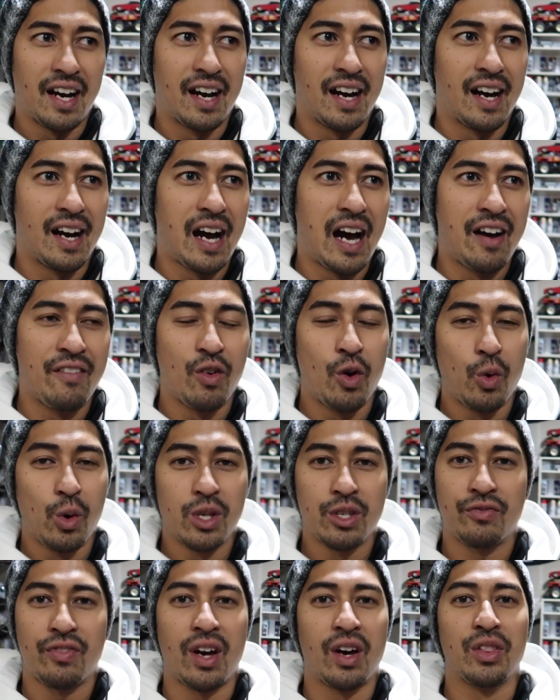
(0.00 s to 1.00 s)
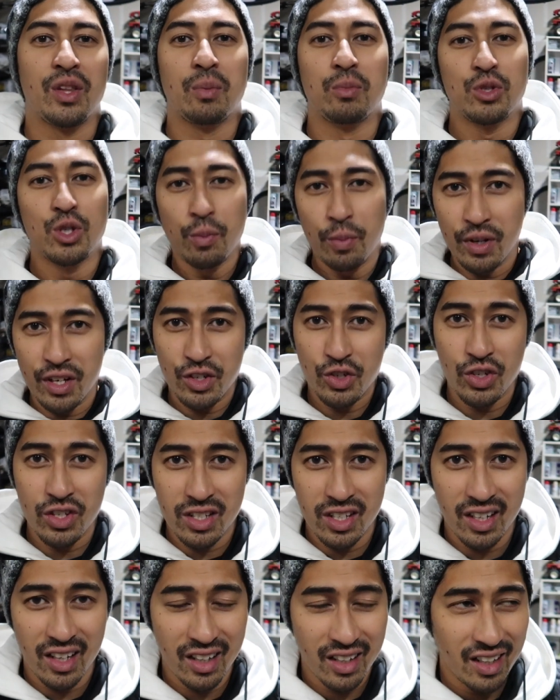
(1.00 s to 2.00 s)
I've always found them super
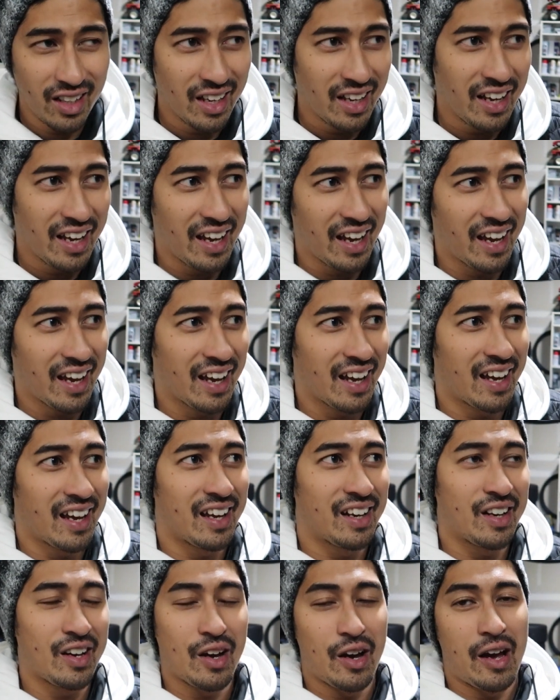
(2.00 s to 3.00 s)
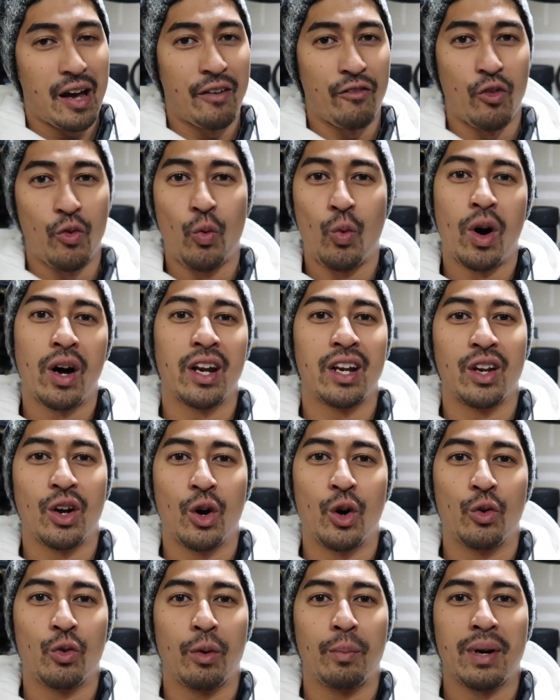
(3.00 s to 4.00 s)
interesting and have wanted to
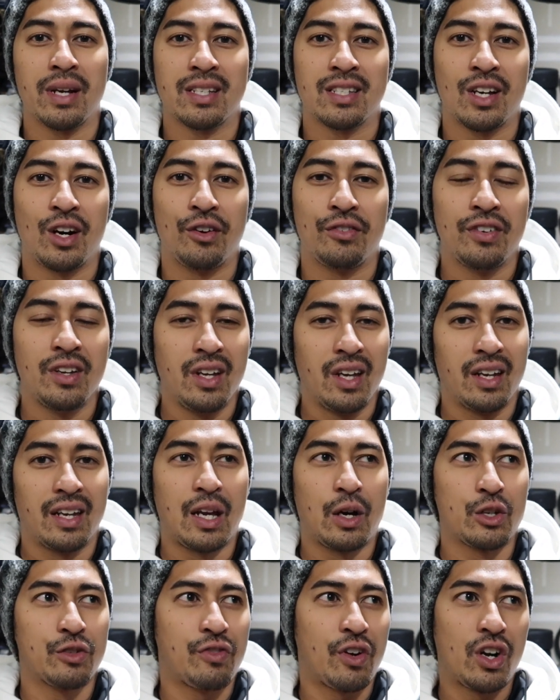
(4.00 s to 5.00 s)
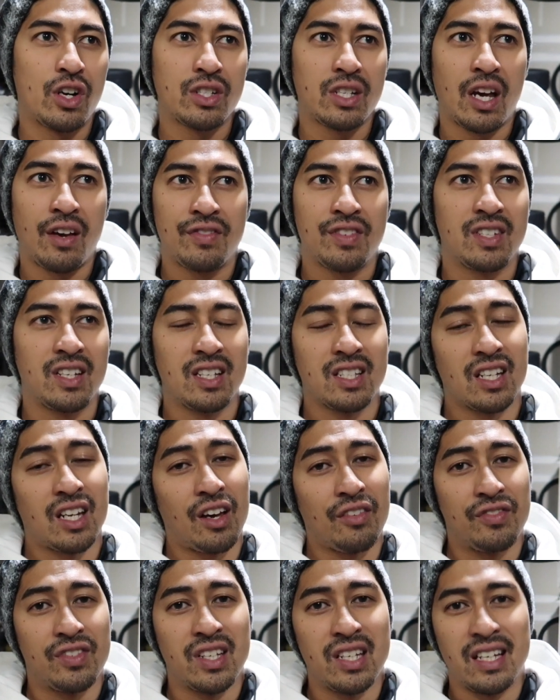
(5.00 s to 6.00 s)
own one myself. Now, as far as FCs and
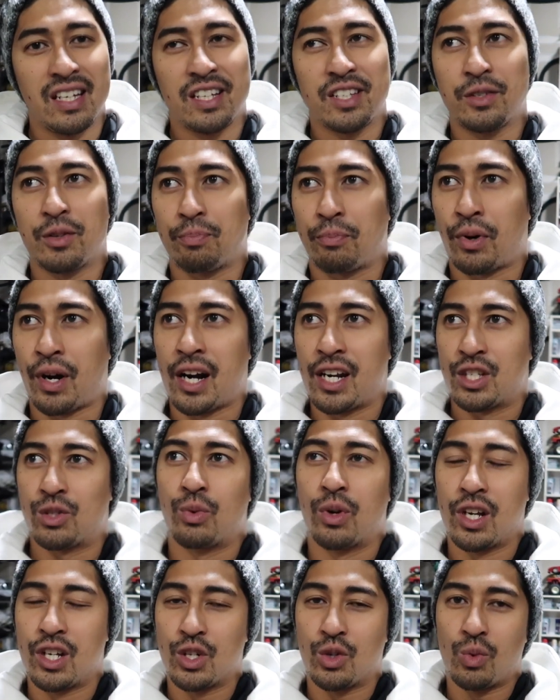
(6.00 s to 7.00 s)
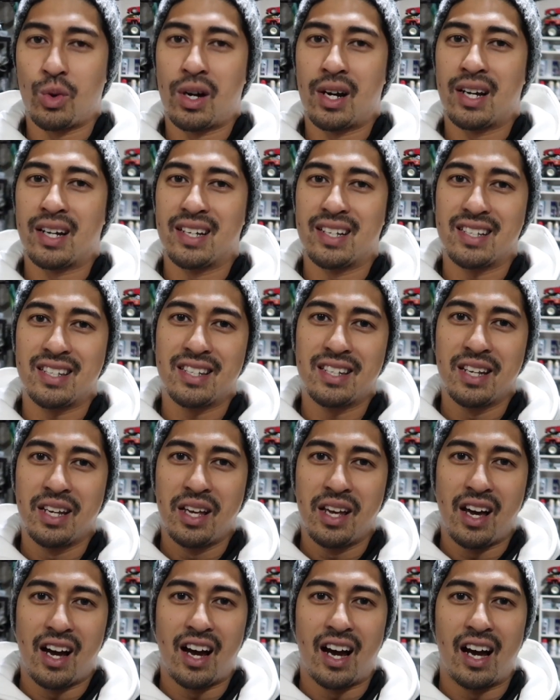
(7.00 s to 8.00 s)
FDs, price range wise,
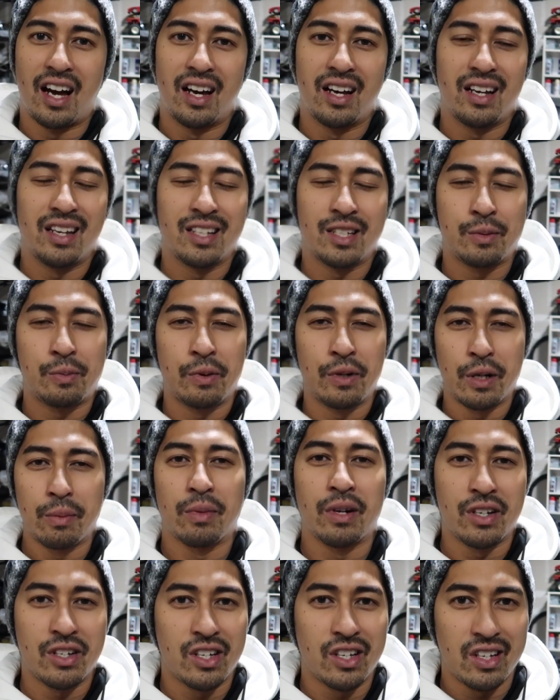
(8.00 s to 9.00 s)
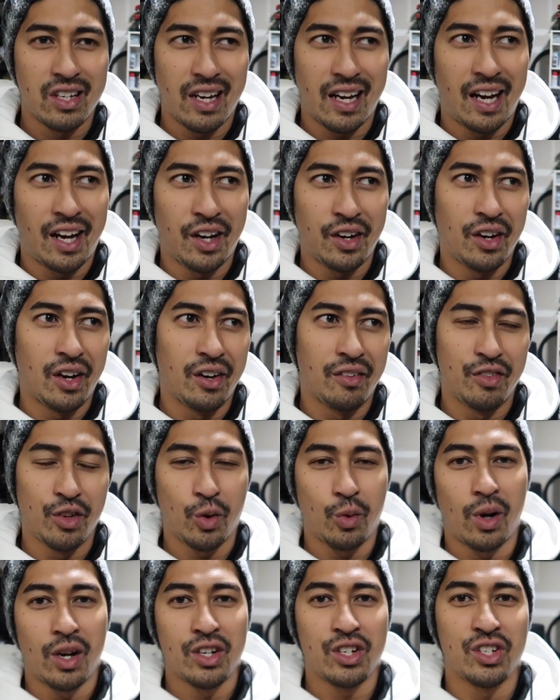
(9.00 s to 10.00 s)
it's pretty much out of the
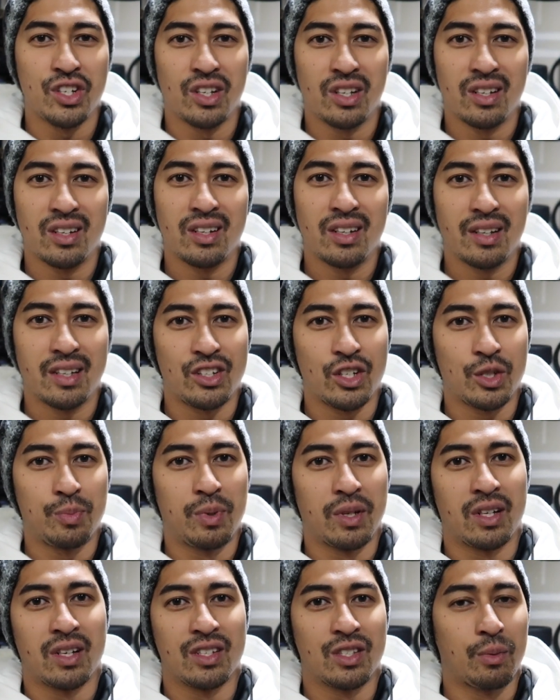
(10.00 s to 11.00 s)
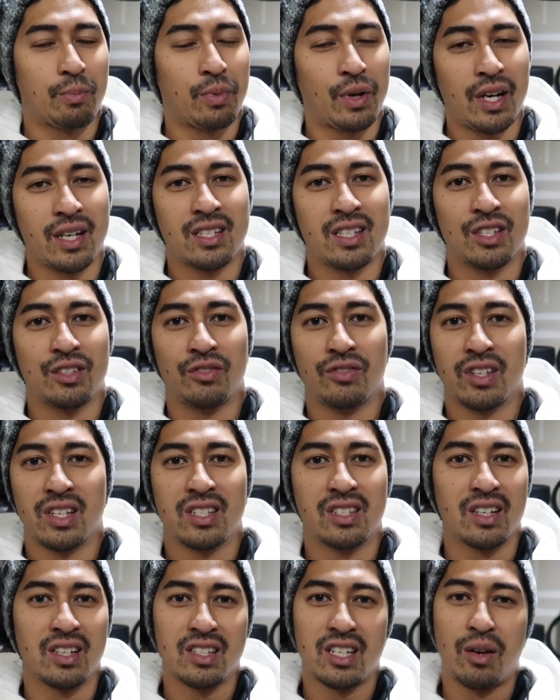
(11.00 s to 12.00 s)
question just because the prices of
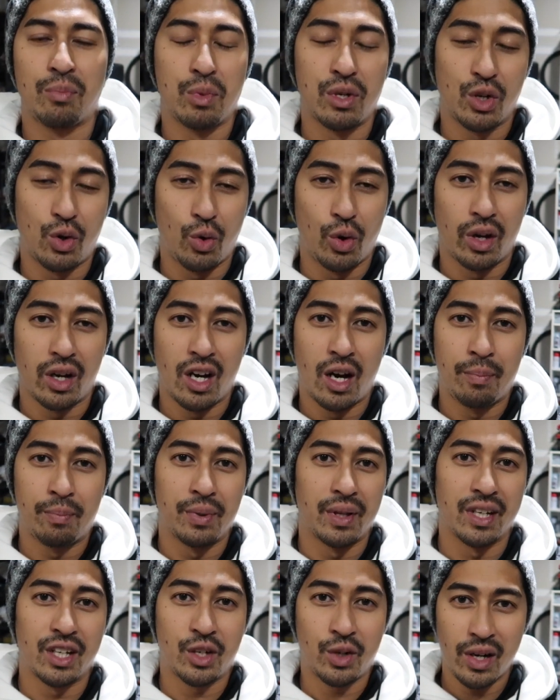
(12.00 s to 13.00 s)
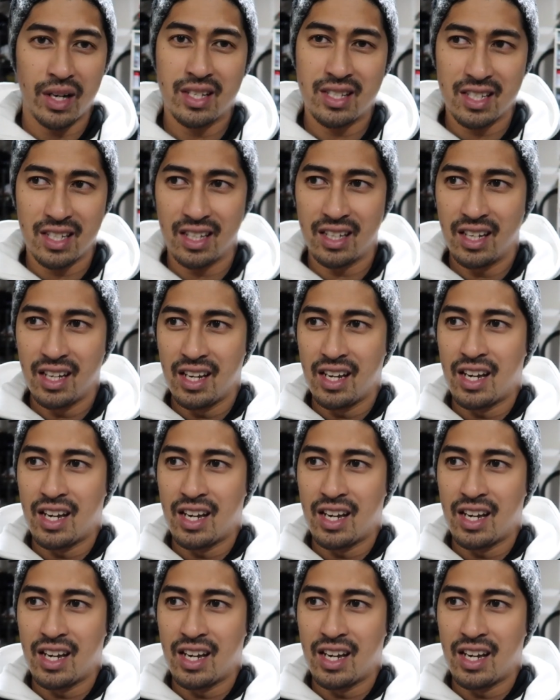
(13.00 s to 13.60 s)
these things have been going up like crazy.